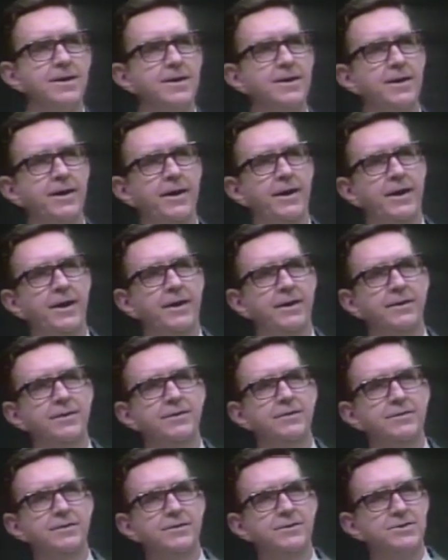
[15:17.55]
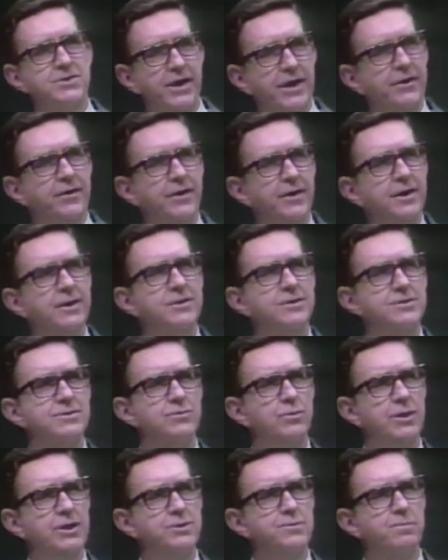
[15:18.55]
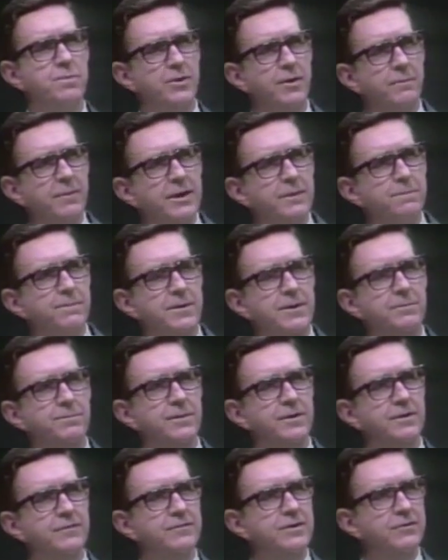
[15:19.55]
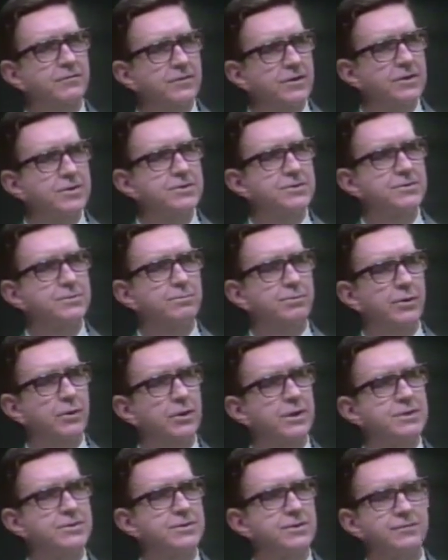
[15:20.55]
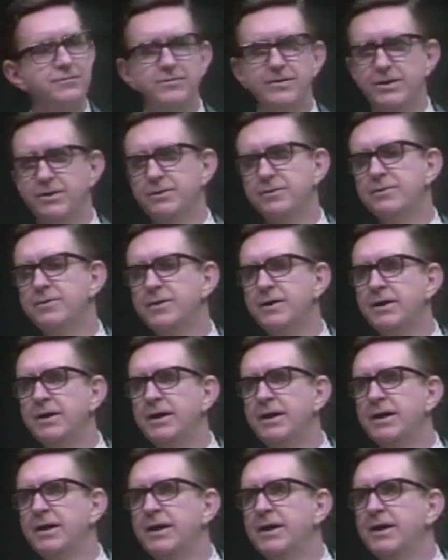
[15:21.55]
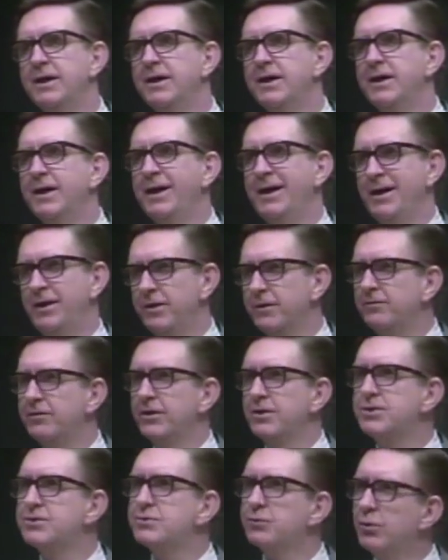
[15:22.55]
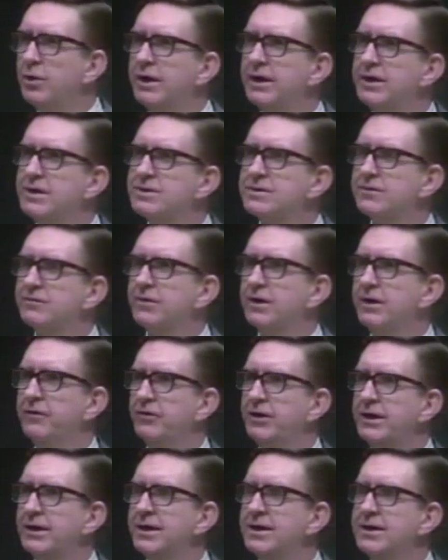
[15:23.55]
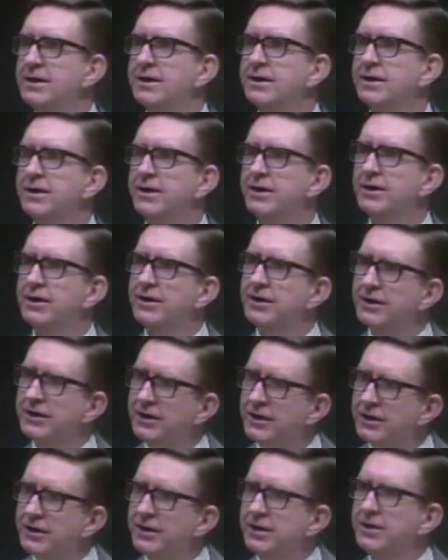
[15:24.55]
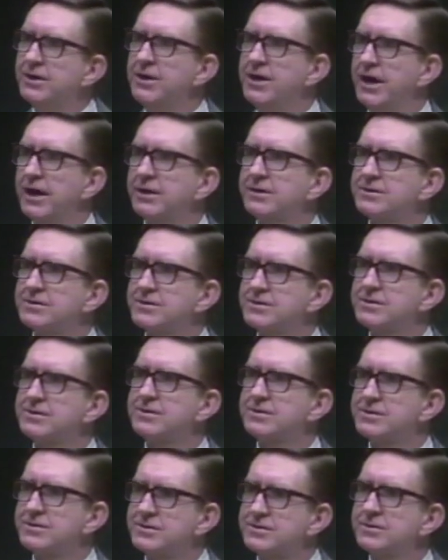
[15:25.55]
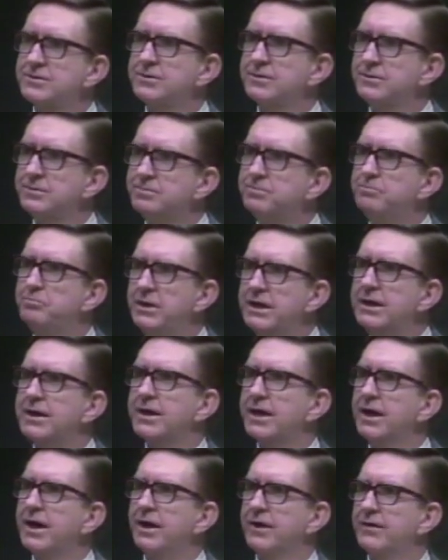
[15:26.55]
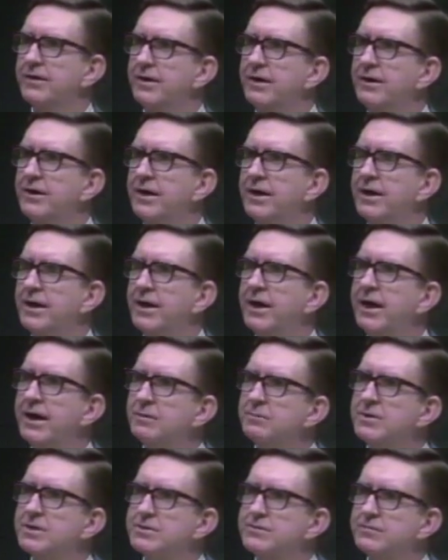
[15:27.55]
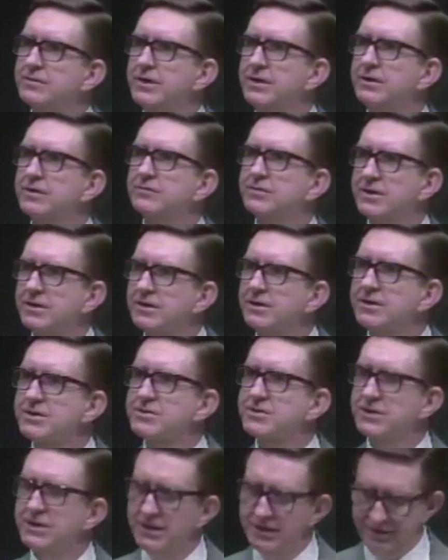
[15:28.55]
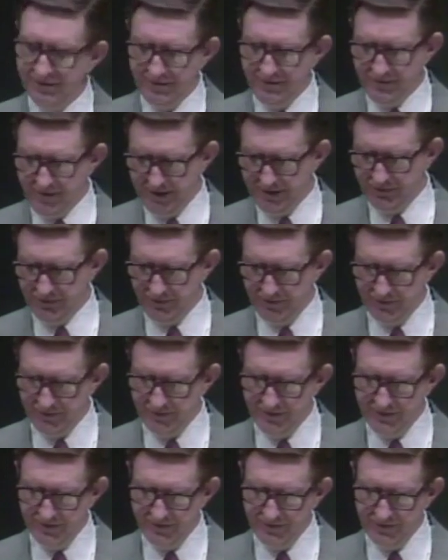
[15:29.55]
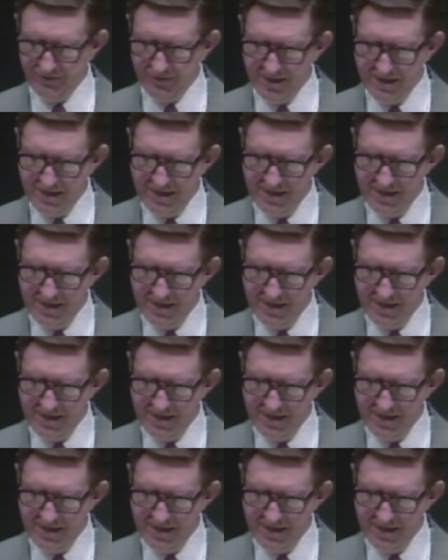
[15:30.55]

and tenderness which permit people of diverse points of view and diverse ways of living, yet to be together in an atmosphere of courtesy and graciousness.